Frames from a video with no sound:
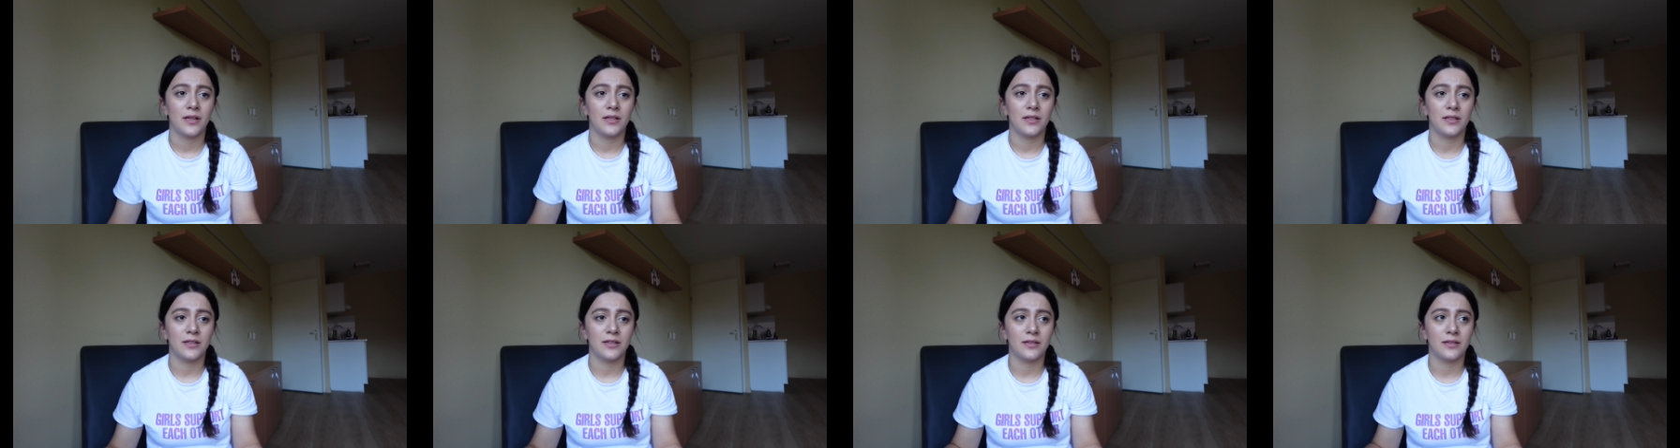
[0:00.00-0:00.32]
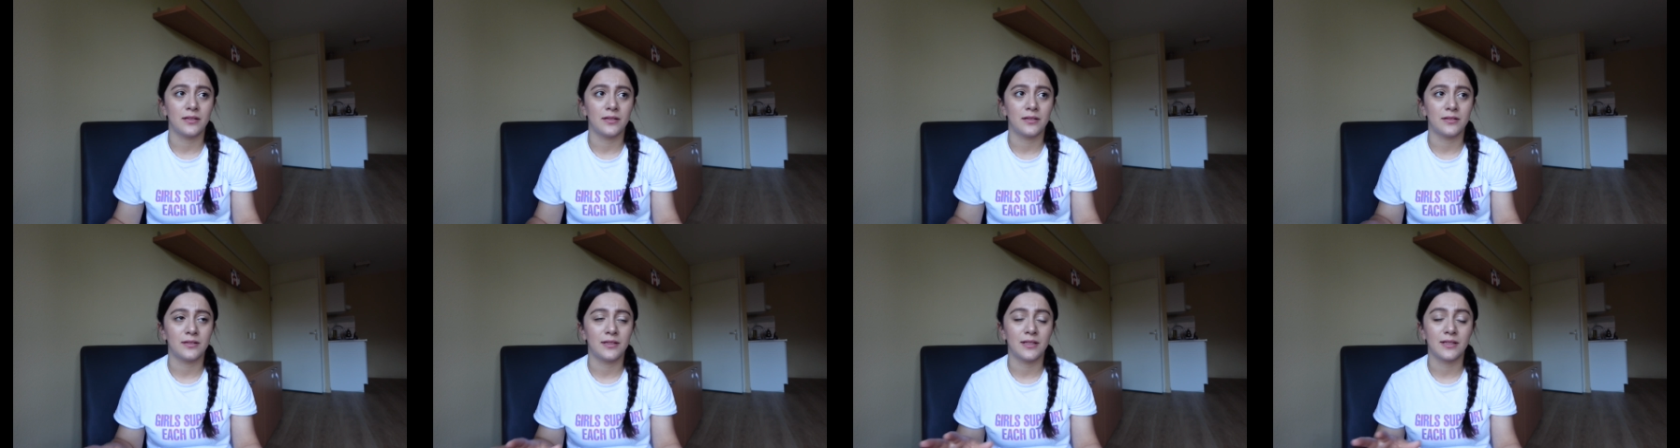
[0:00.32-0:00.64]

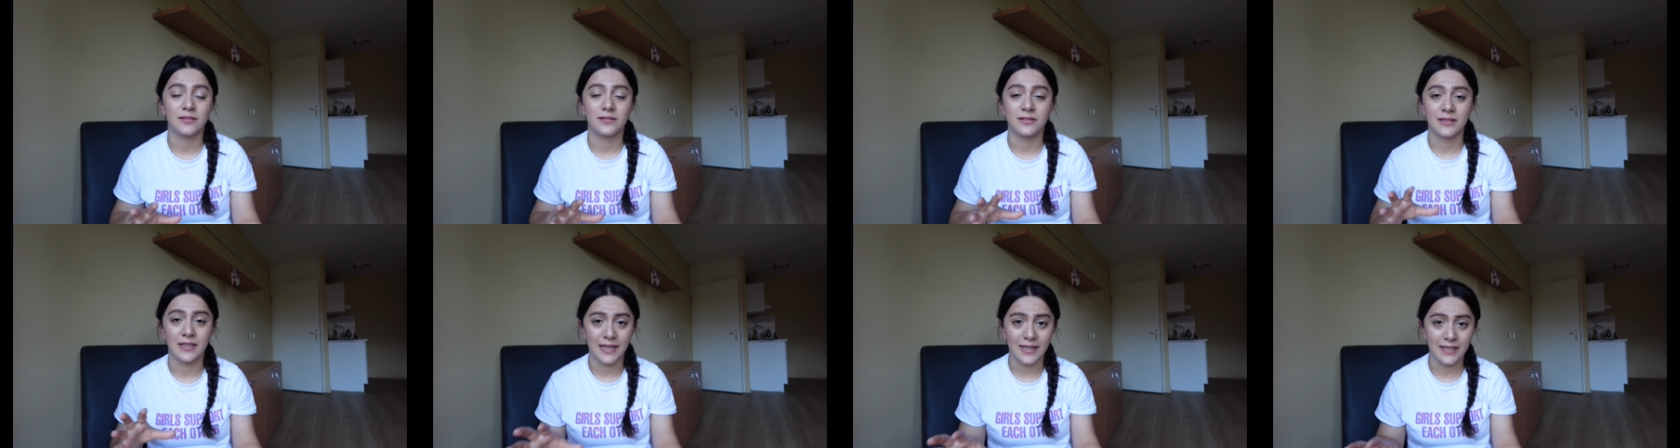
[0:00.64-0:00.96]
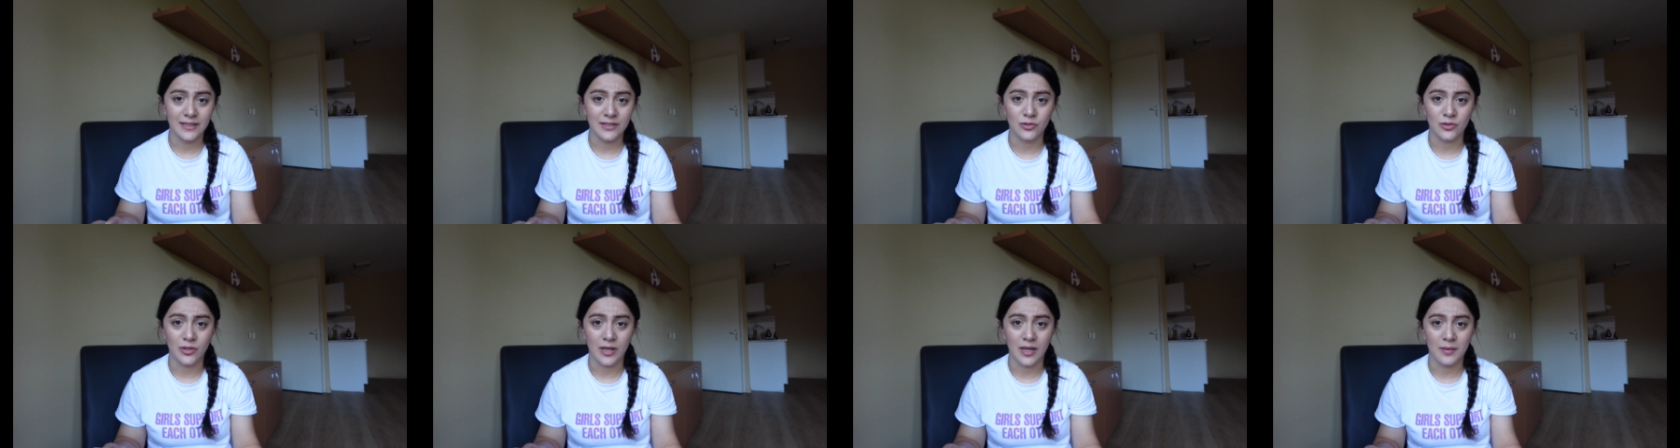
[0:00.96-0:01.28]
uh, the
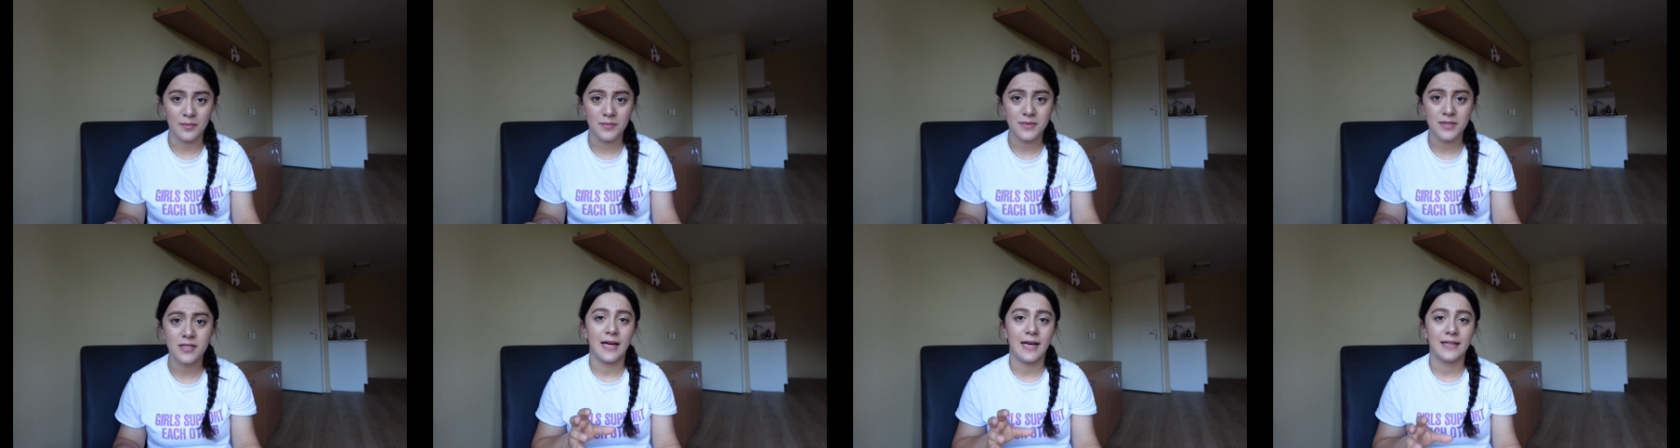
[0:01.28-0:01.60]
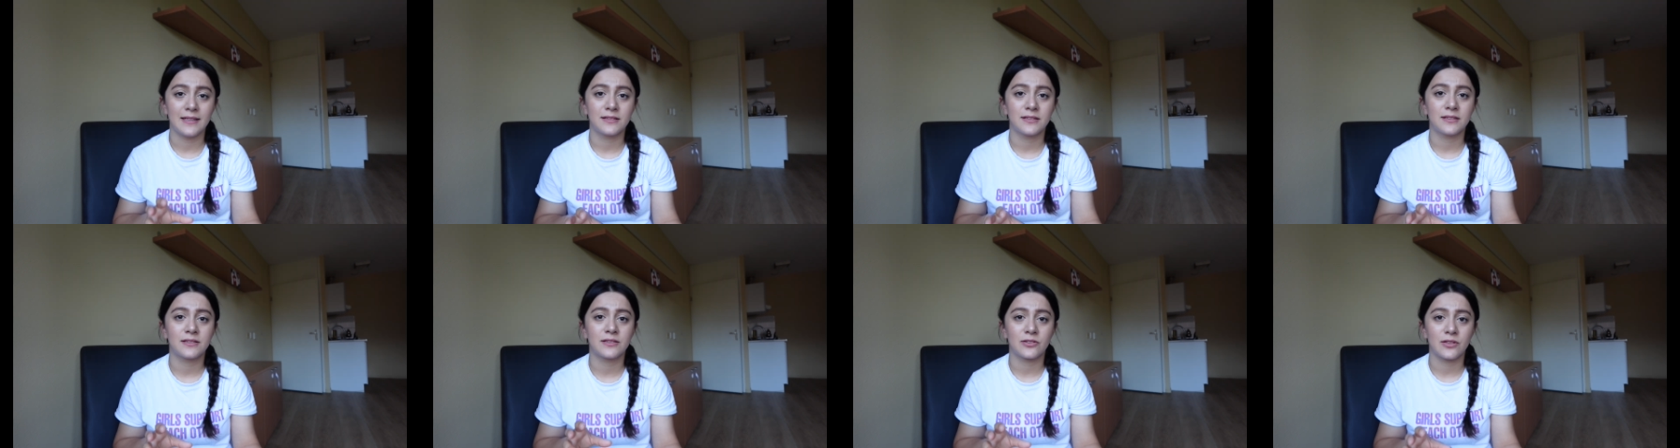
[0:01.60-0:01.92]
diagrams
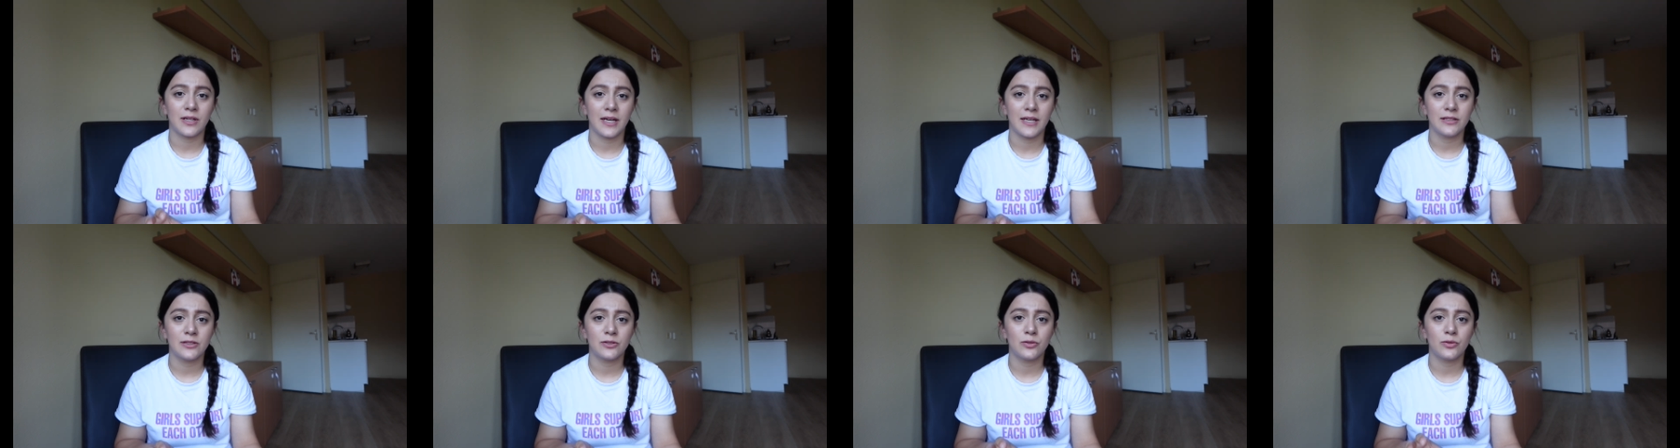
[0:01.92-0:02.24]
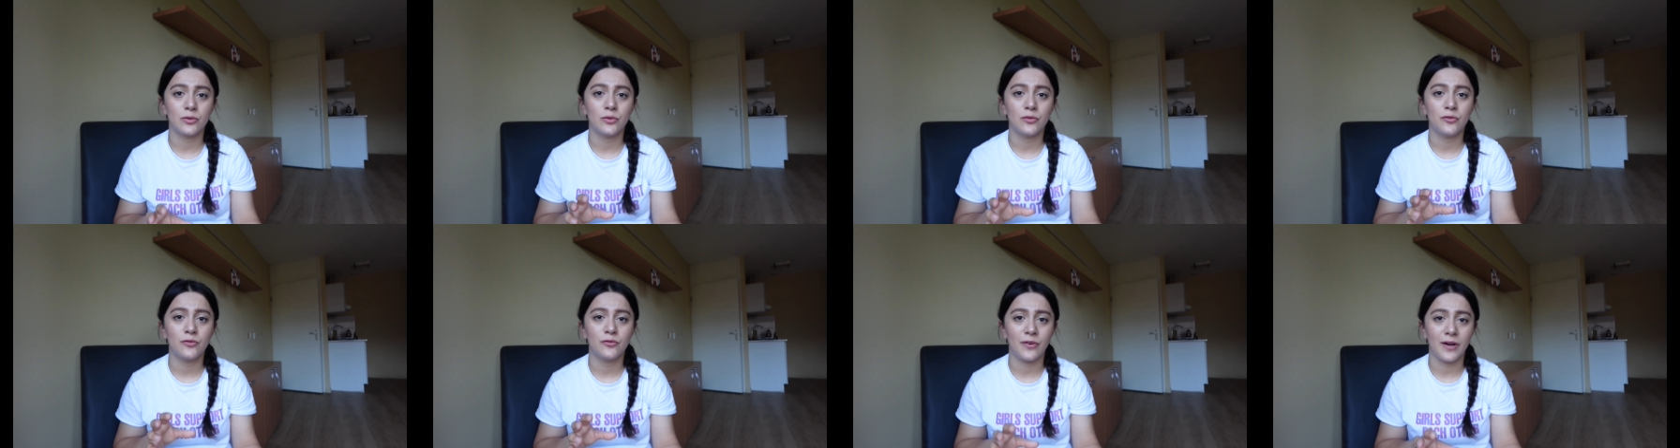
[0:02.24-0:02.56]
and try
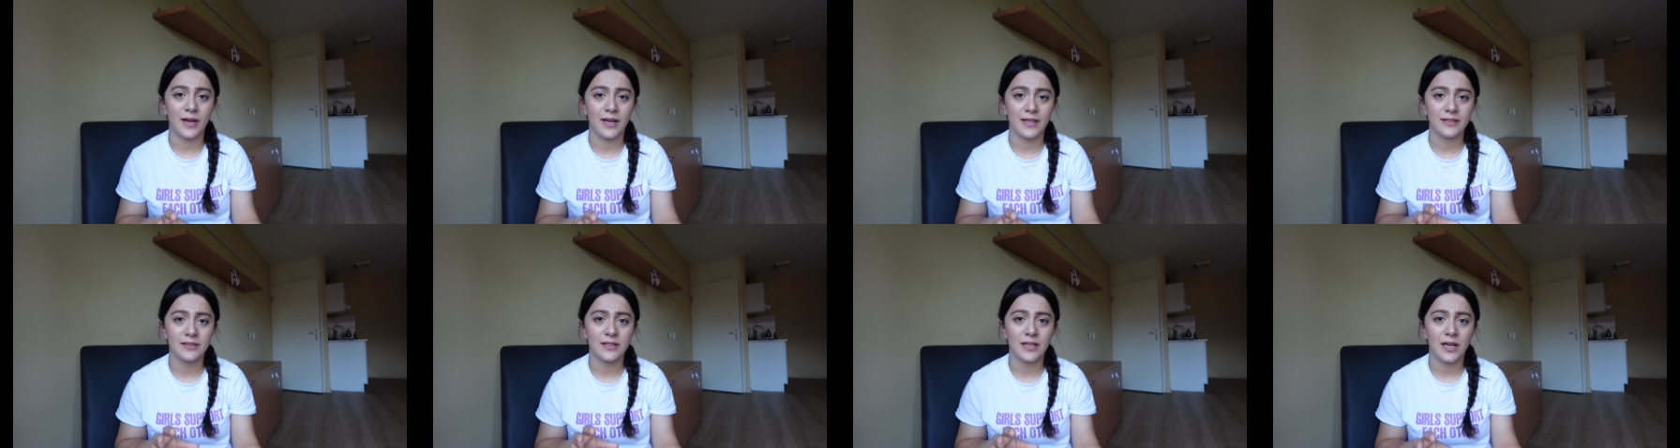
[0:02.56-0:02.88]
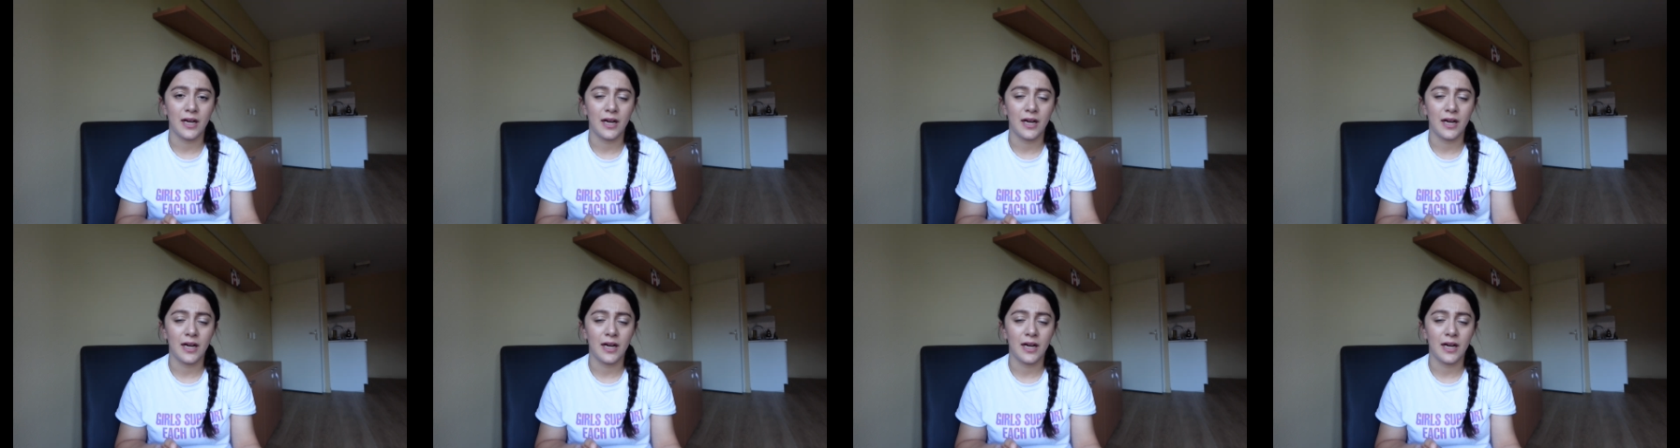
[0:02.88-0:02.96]
to find